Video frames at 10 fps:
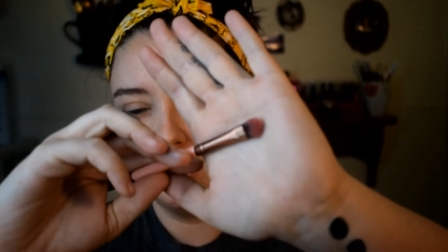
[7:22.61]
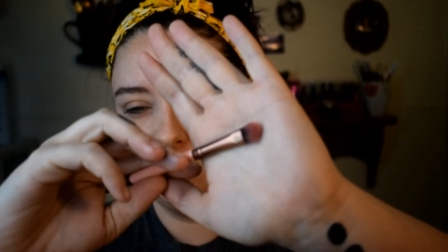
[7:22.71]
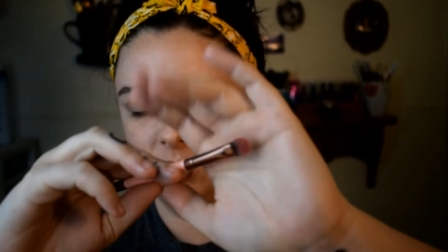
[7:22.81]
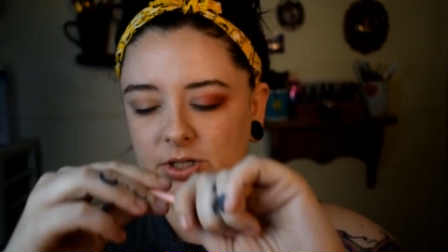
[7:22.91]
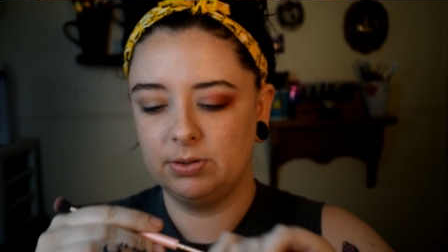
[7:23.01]
It
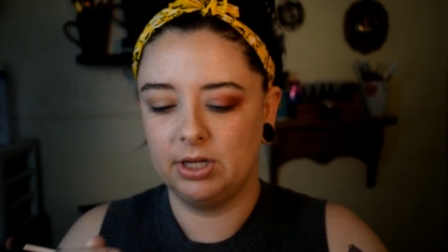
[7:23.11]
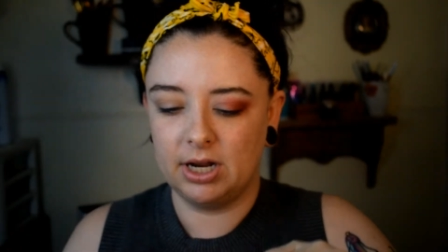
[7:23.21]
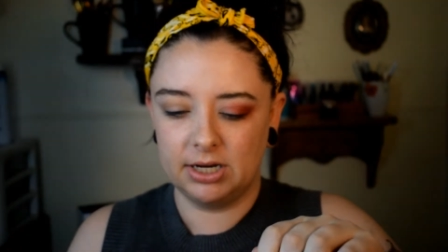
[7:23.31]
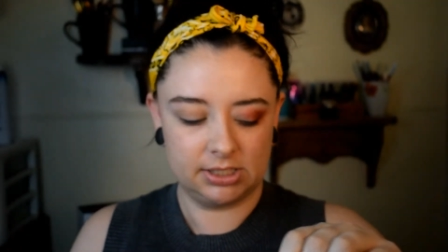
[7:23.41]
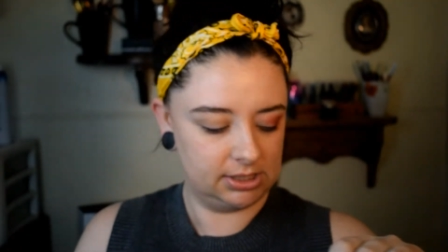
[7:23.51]
works really
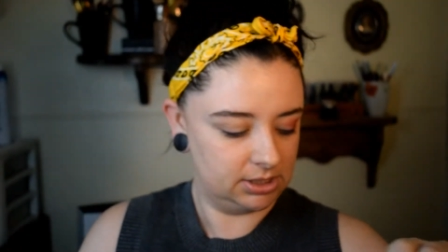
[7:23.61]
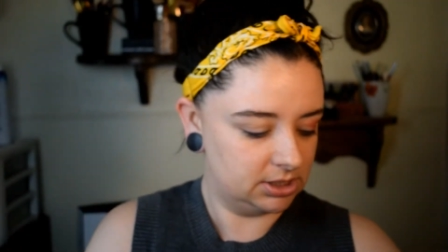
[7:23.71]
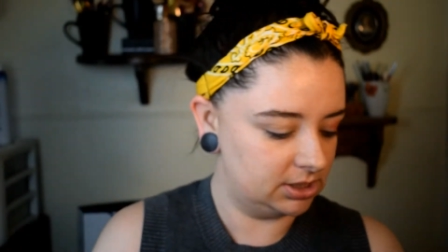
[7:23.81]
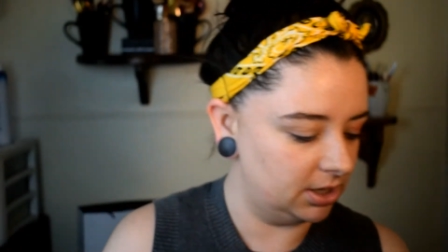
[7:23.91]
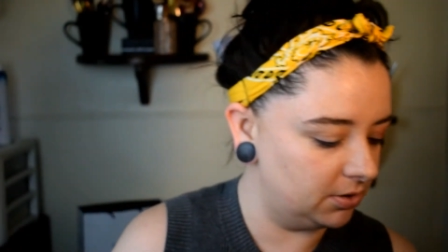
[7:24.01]
nice.
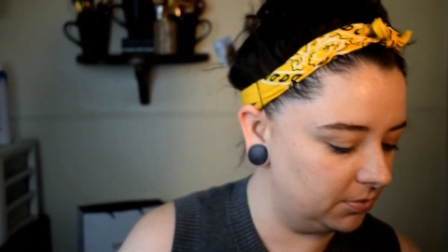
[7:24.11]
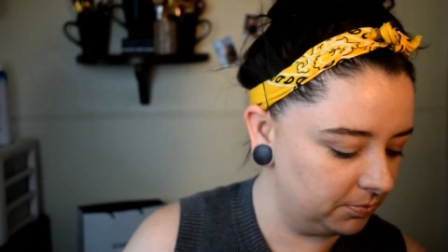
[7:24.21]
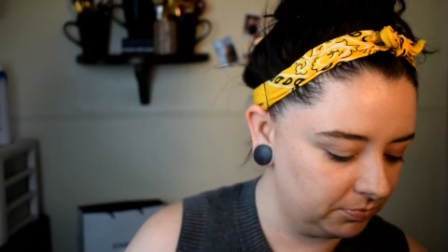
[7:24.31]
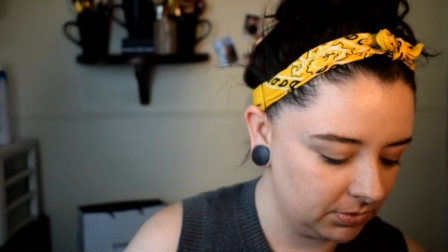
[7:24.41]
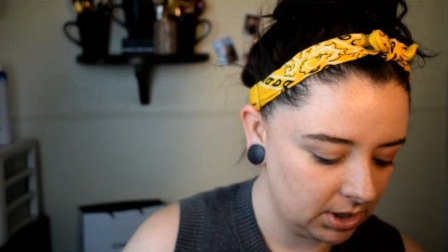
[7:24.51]
So,
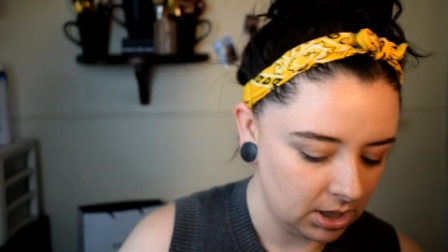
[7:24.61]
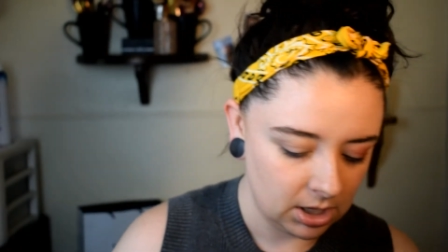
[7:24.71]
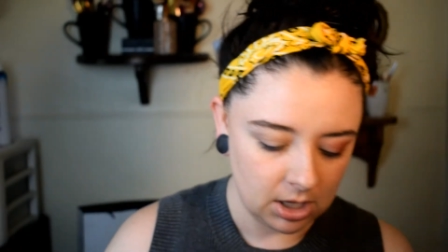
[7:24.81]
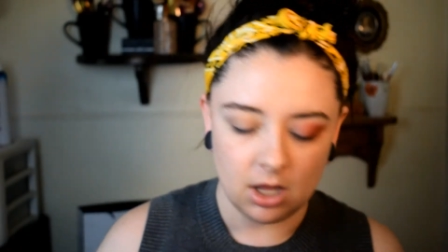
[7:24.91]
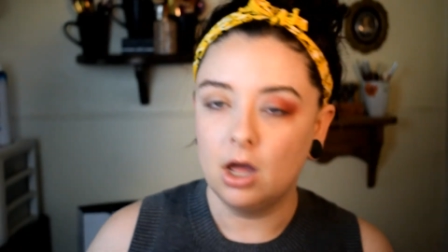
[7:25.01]

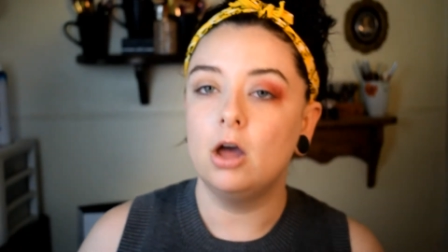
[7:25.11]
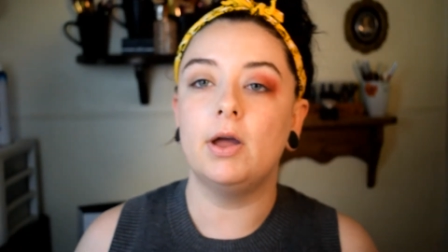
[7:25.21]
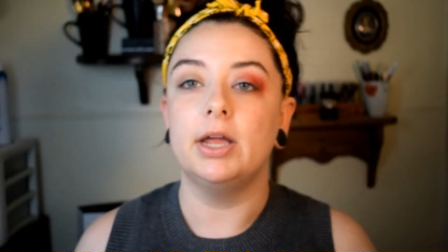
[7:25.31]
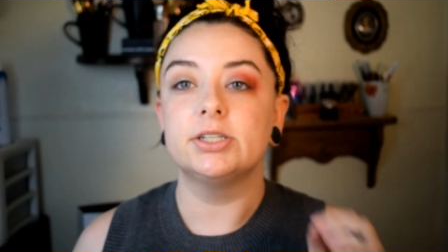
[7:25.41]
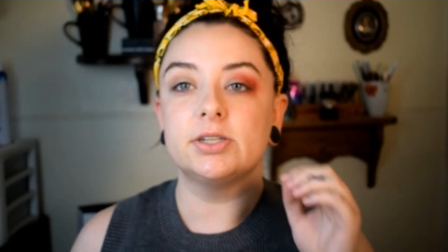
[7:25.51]

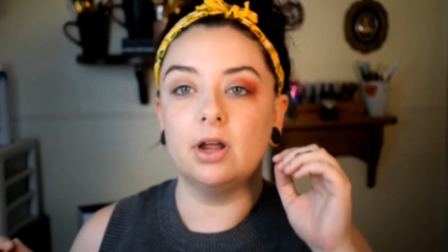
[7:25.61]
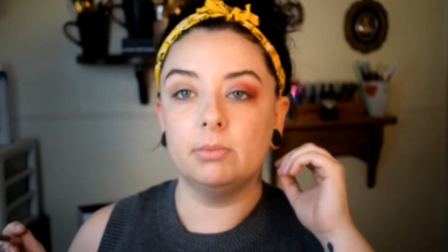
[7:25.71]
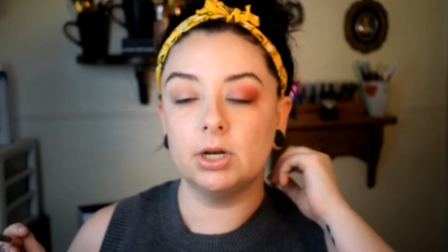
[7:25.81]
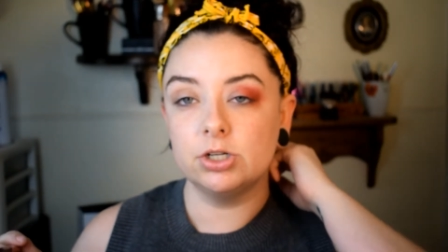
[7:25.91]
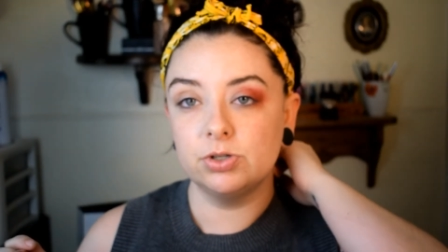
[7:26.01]
okay, so now
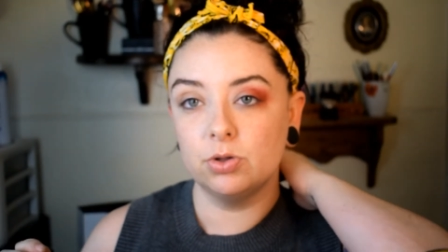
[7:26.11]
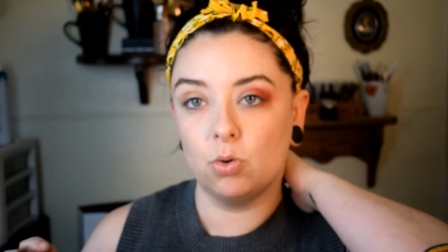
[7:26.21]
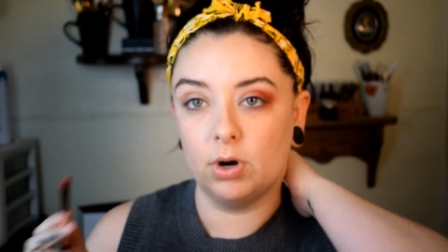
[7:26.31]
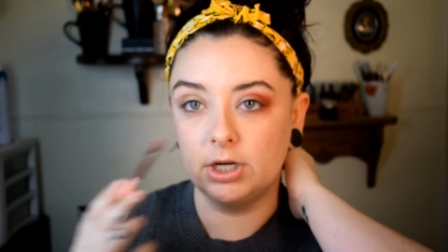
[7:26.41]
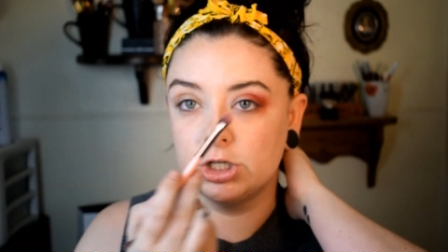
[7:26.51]
I'm going to do the
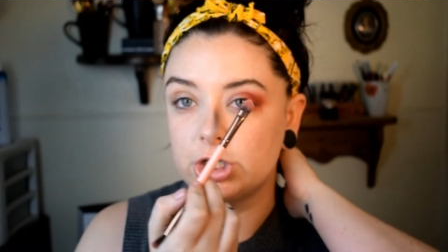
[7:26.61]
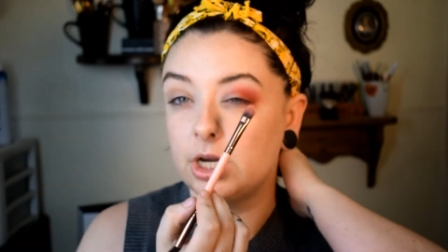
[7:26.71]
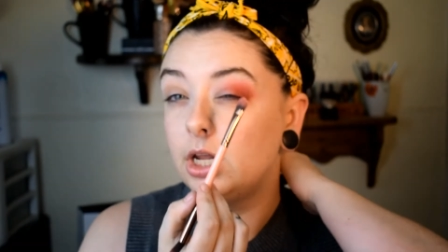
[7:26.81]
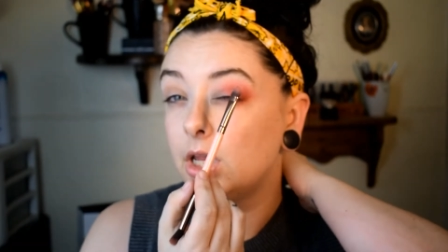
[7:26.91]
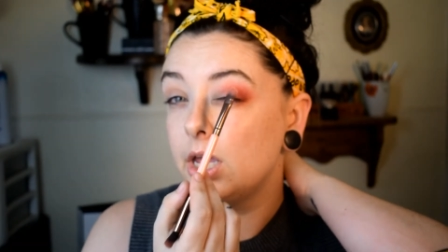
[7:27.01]
orange
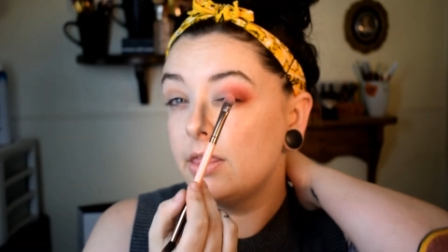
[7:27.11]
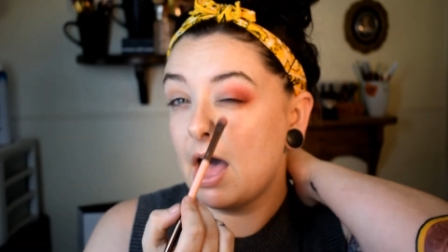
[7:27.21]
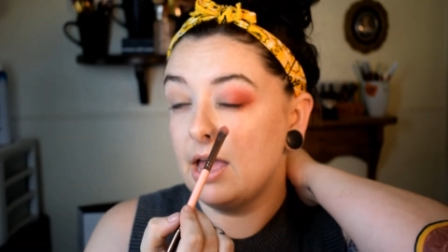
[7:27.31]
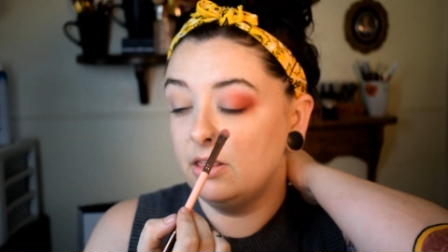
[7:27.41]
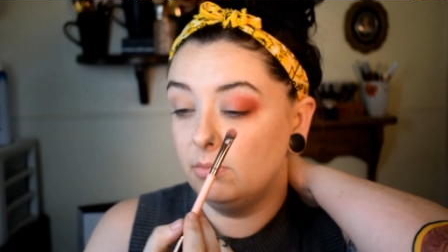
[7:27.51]
and lay
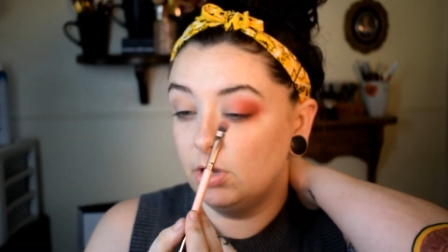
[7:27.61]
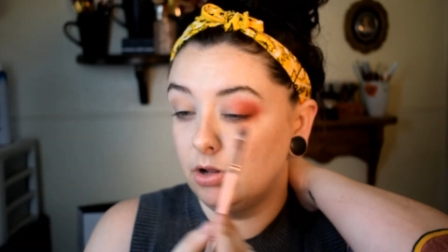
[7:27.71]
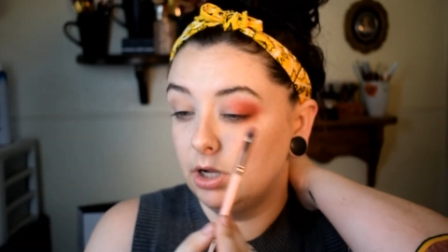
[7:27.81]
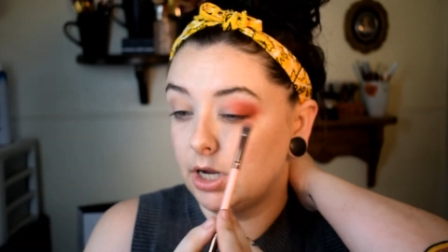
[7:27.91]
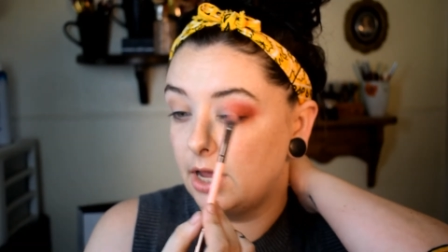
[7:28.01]
that in the
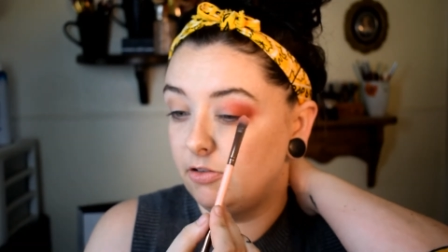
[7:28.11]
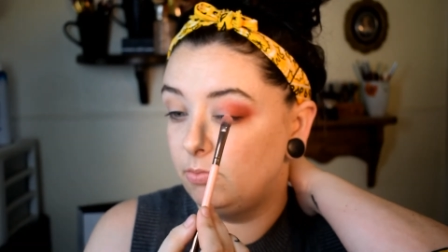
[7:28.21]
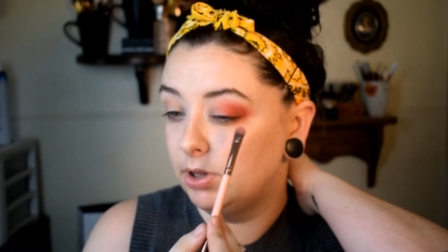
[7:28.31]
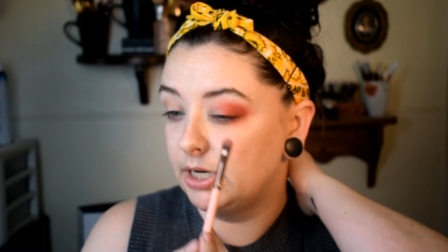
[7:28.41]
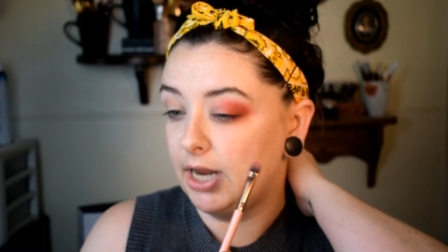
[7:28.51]
middle and kind of
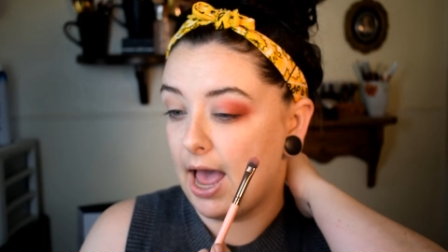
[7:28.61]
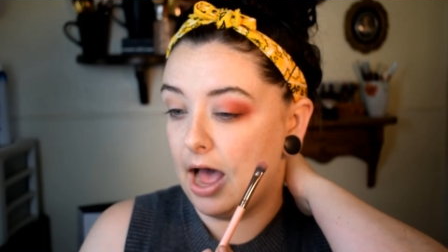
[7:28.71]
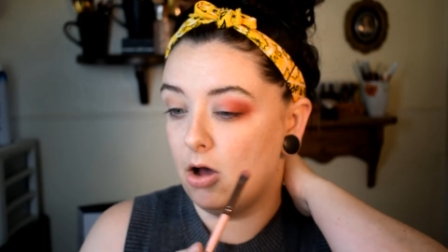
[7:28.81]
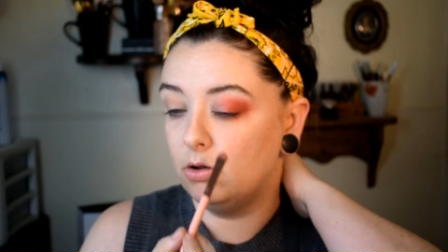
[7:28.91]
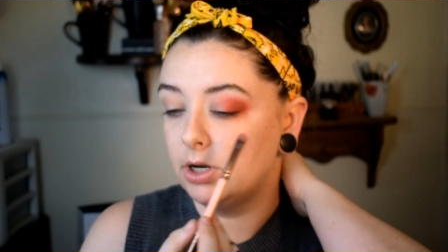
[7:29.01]
blend it
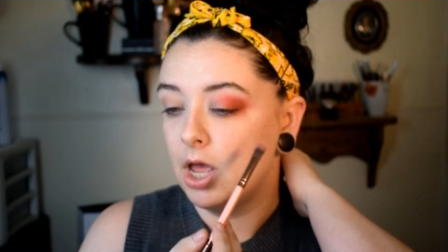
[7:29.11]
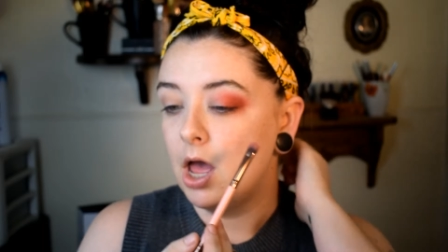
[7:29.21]
out.